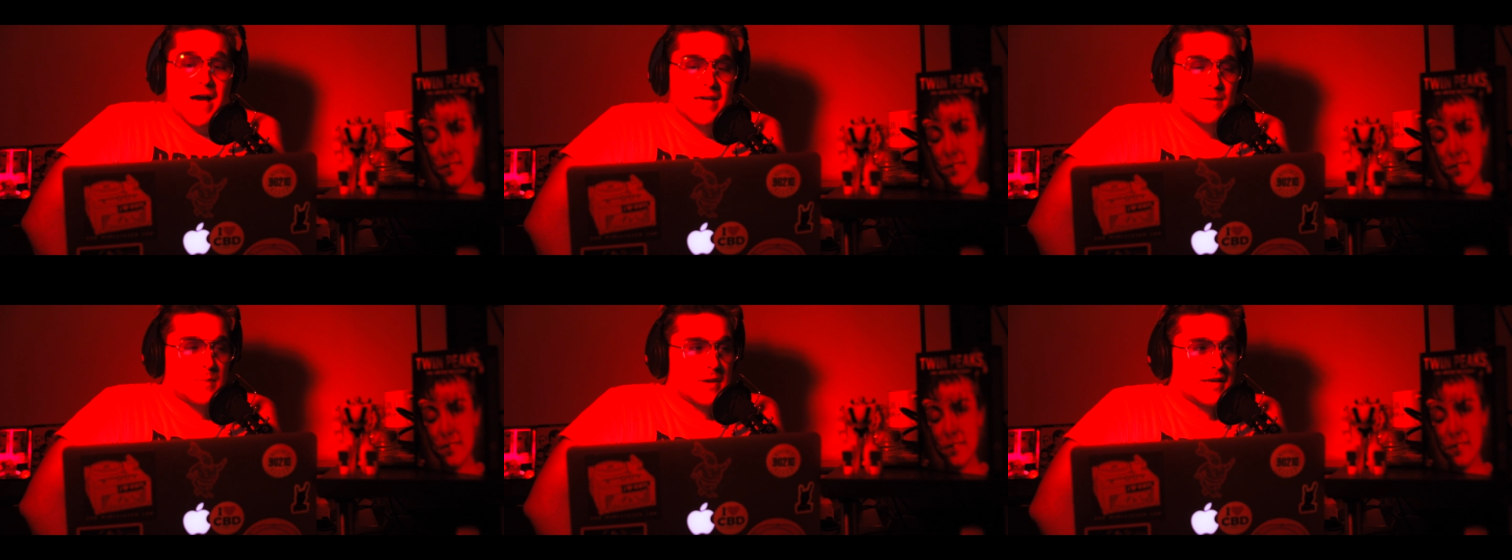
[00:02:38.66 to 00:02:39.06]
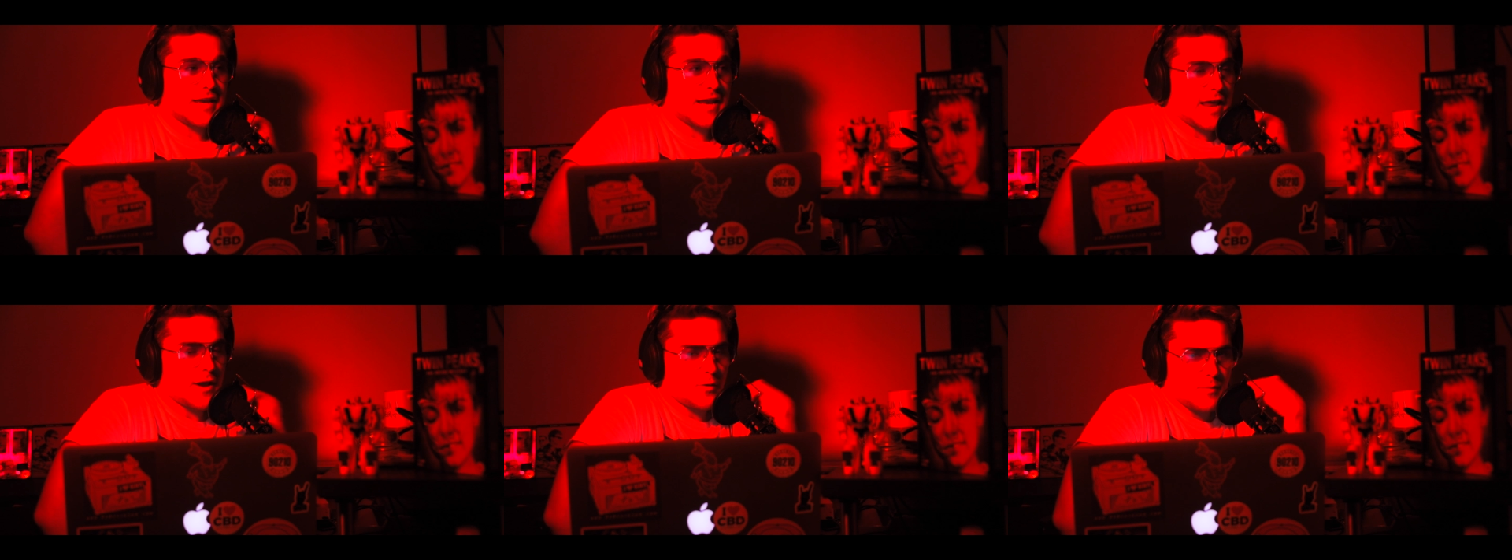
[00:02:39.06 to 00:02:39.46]
in my
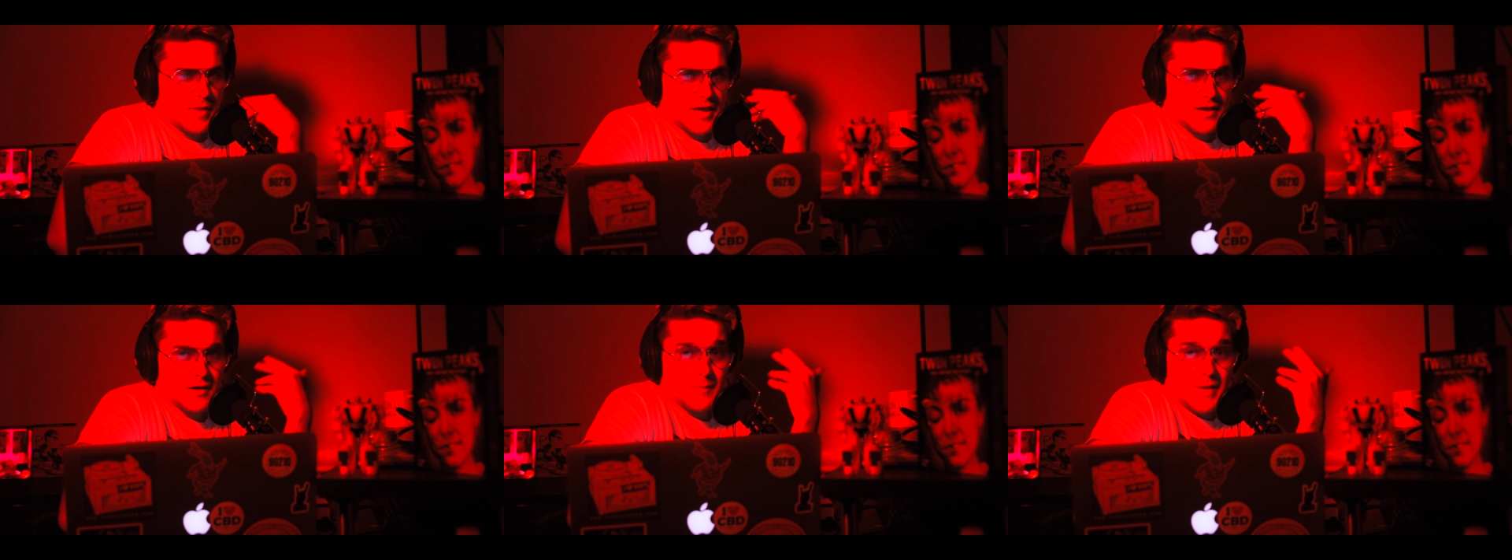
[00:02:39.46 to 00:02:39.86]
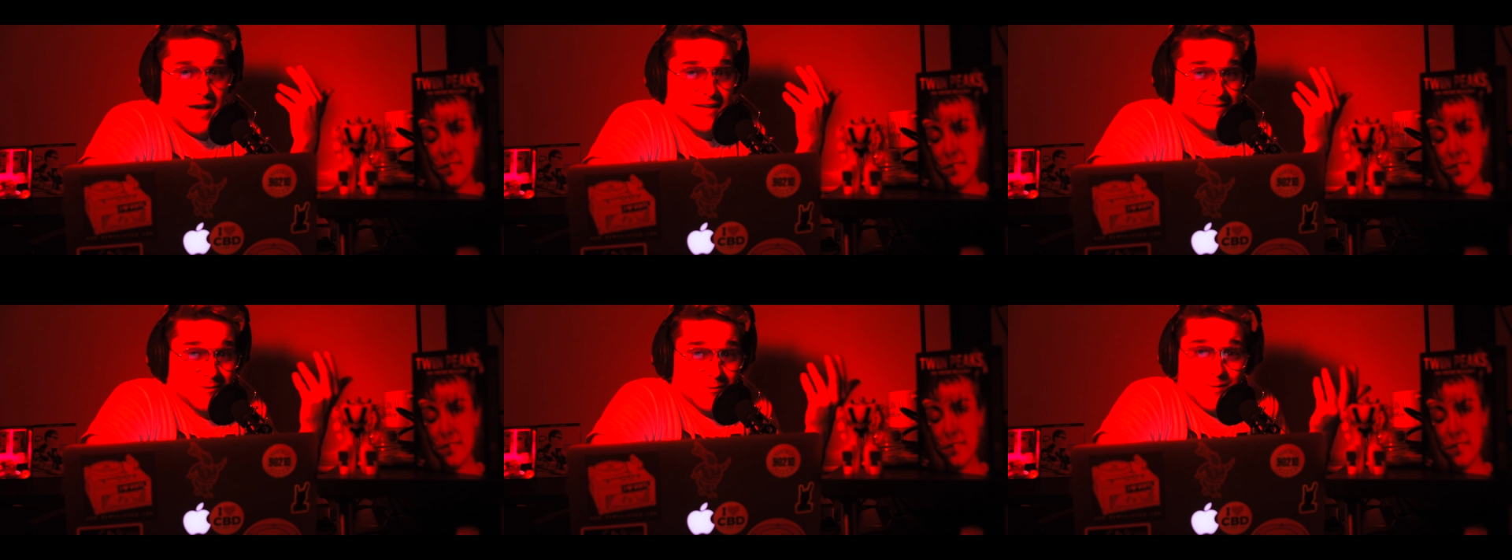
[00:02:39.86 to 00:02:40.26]
opinion, hair and
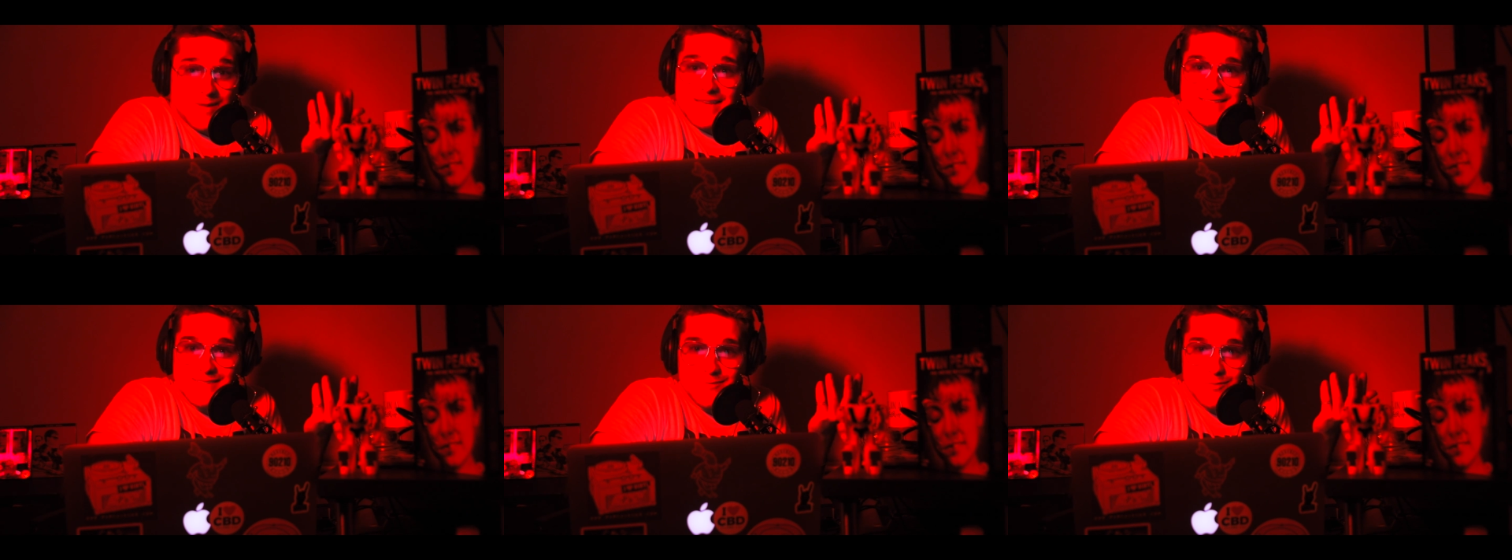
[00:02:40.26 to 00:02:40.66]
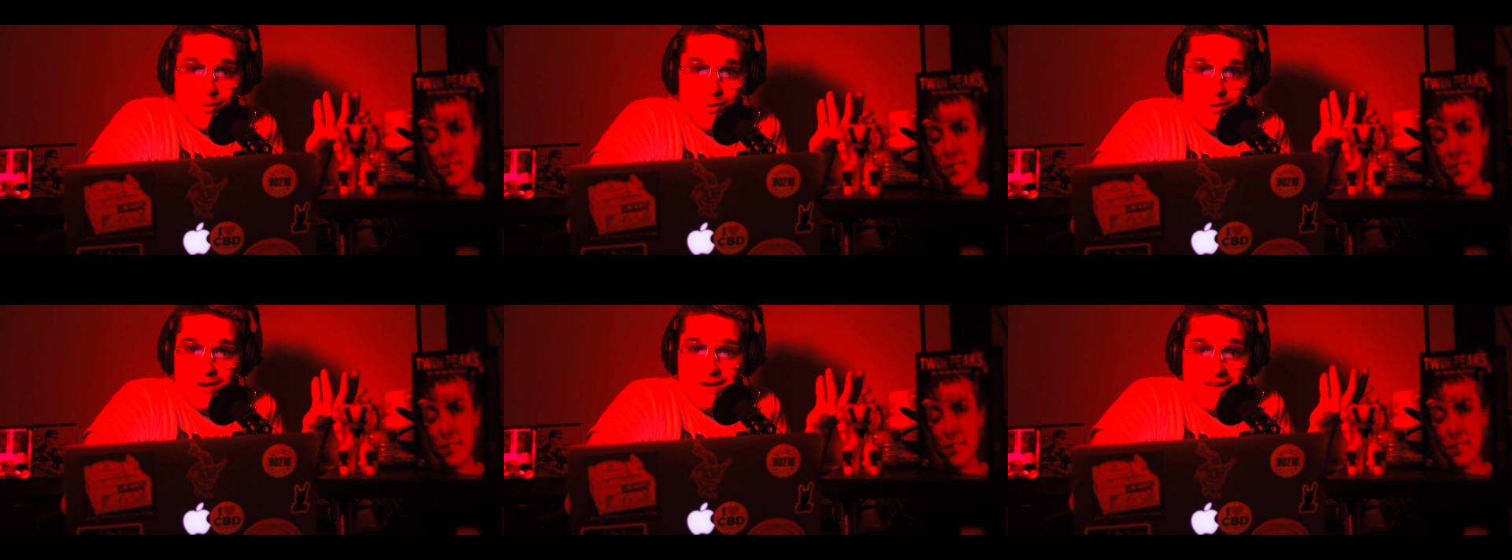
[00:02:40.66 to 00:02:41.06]
makeup, I still think
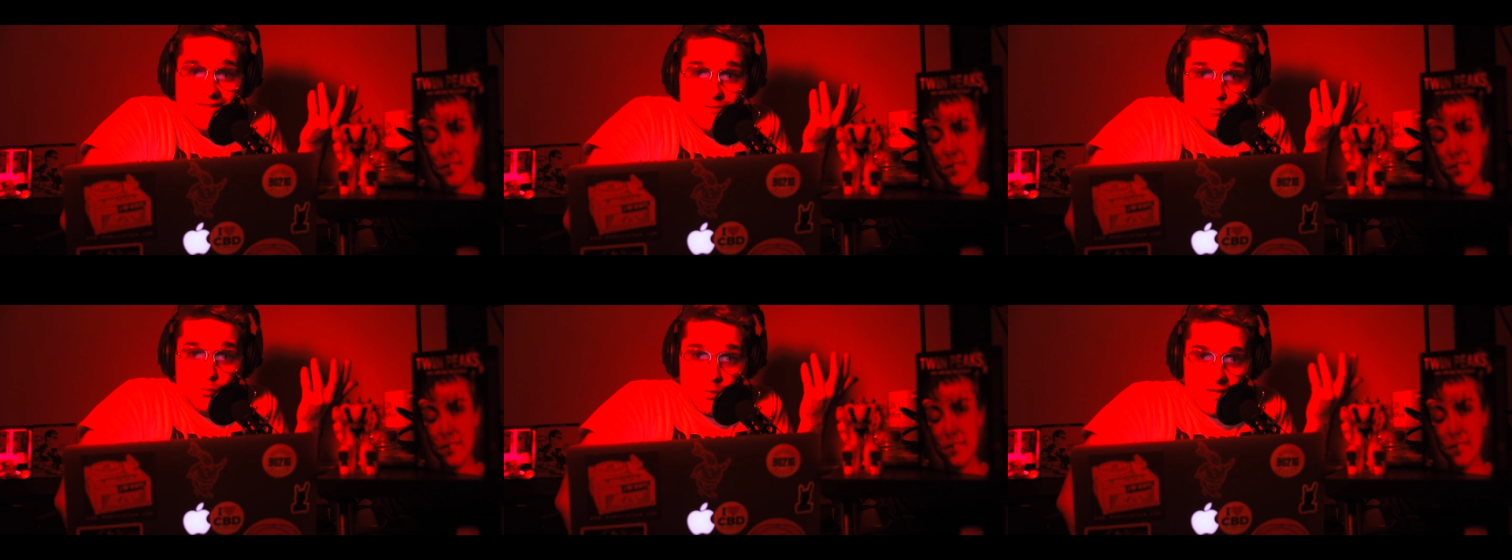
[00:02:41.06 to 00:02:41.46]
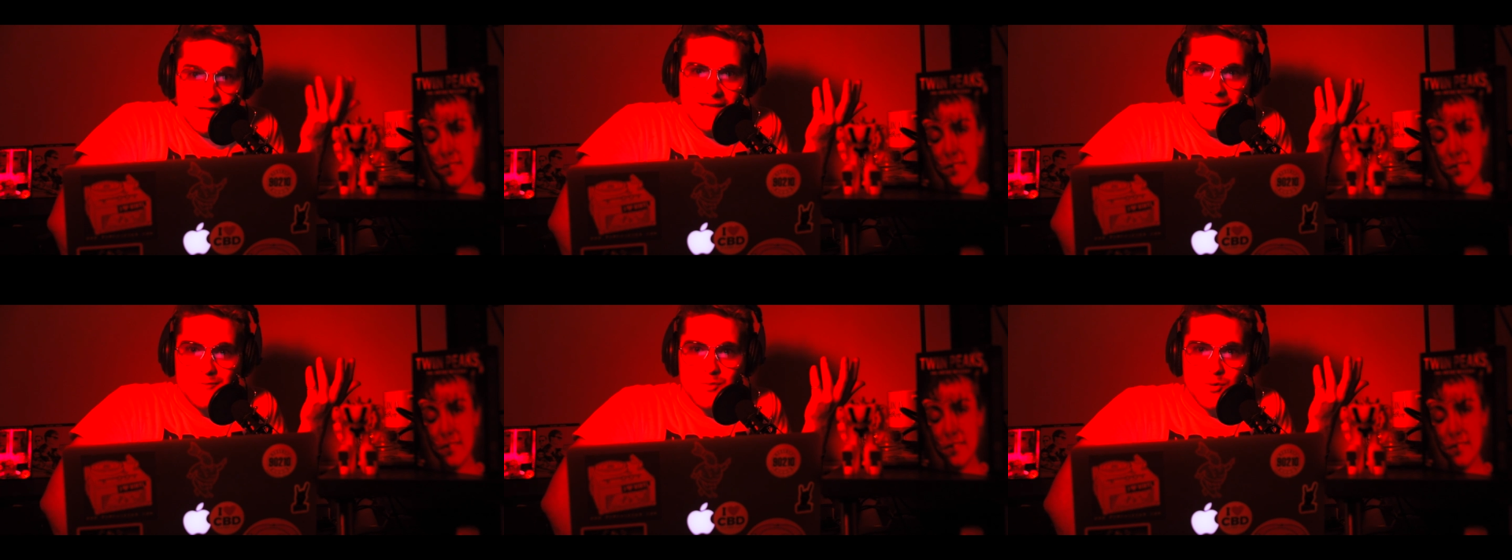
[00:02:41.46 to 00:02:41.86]
it's important. It's
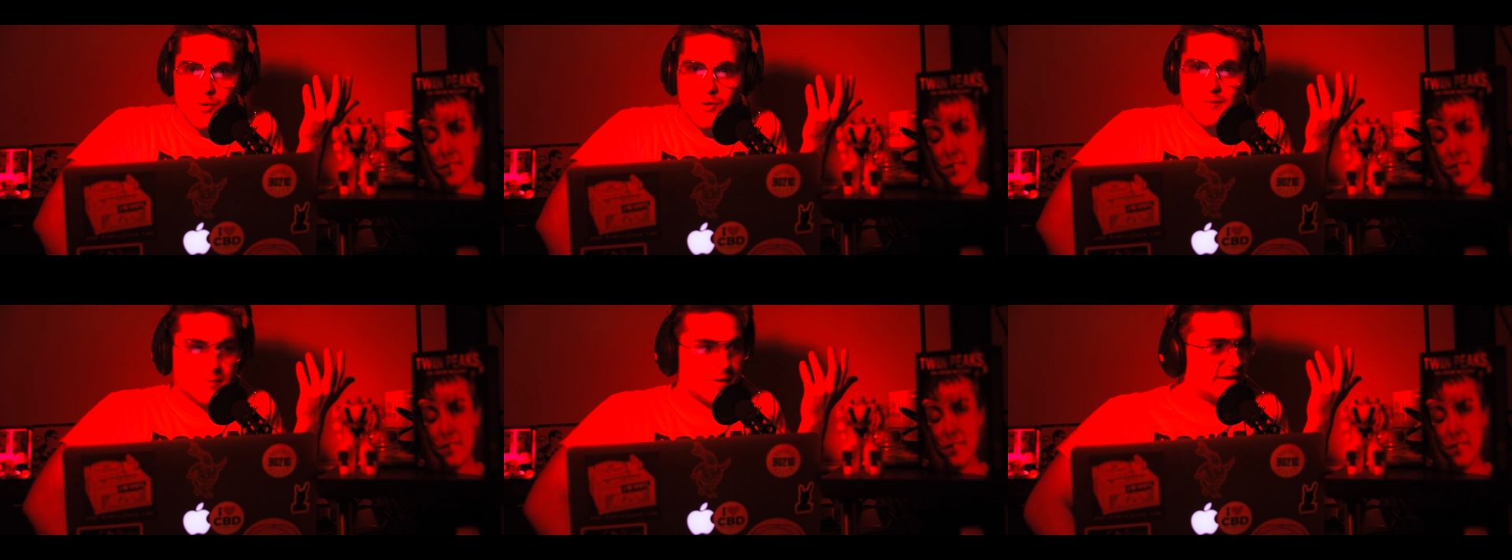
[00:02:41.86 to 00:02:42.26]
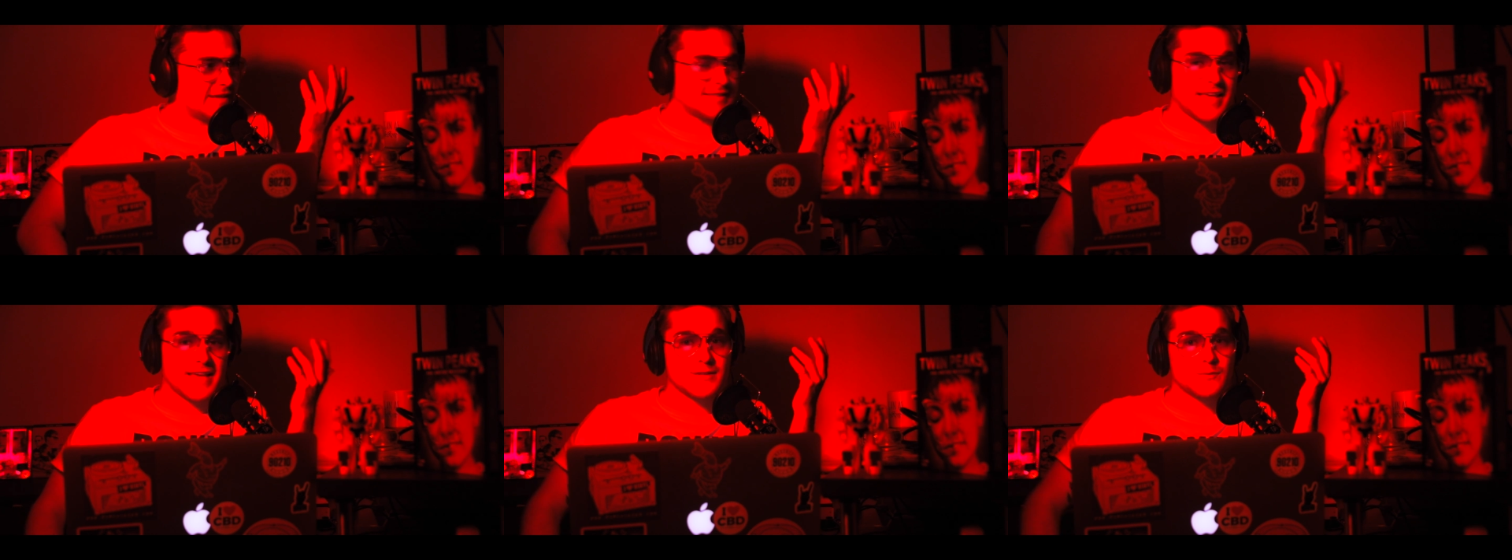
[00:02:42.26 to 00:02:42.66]
really
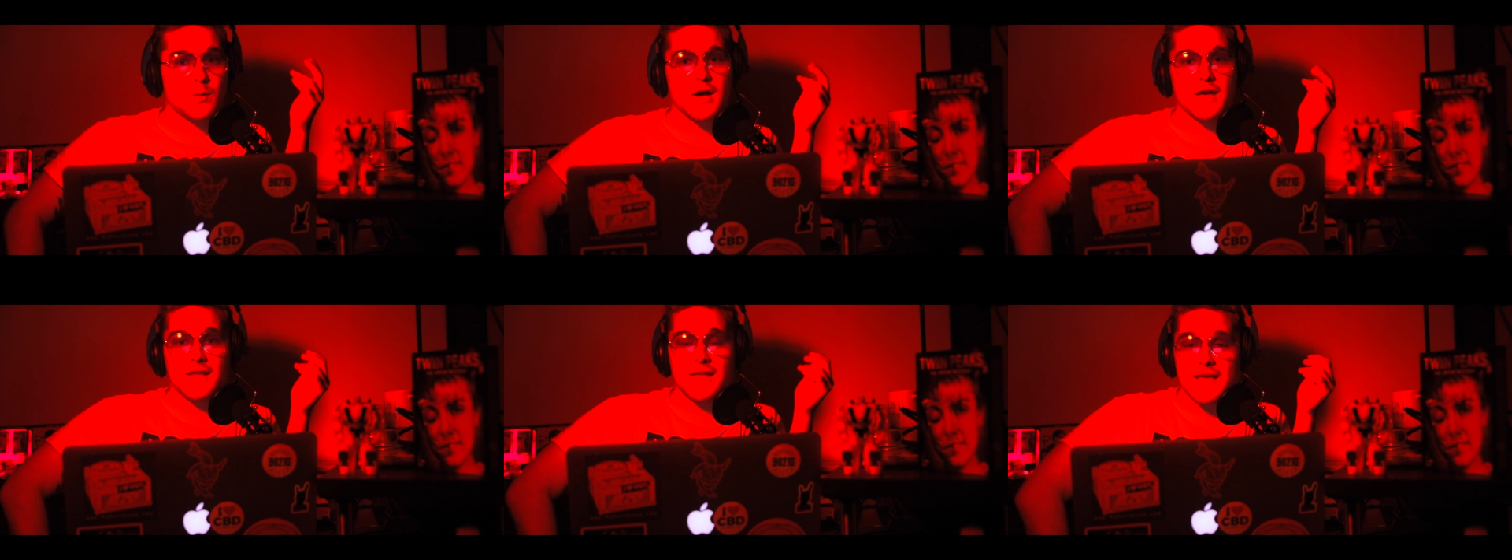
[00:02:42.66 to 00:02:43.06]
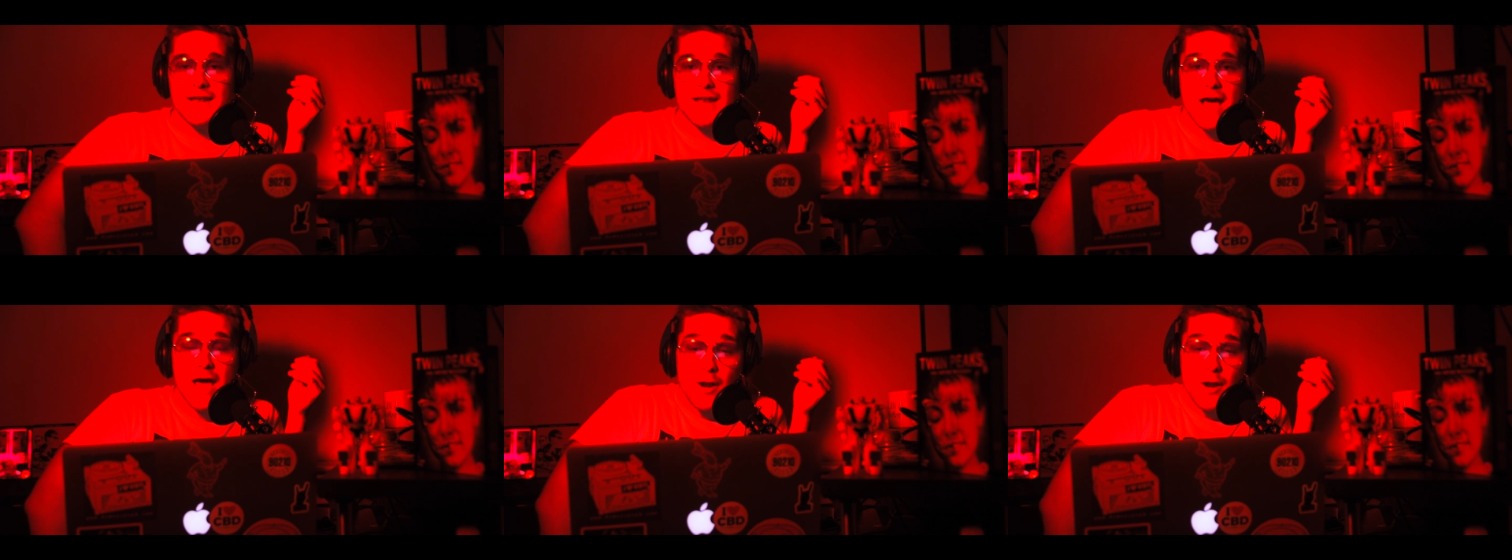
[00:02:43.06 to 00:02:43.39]
important because guess what?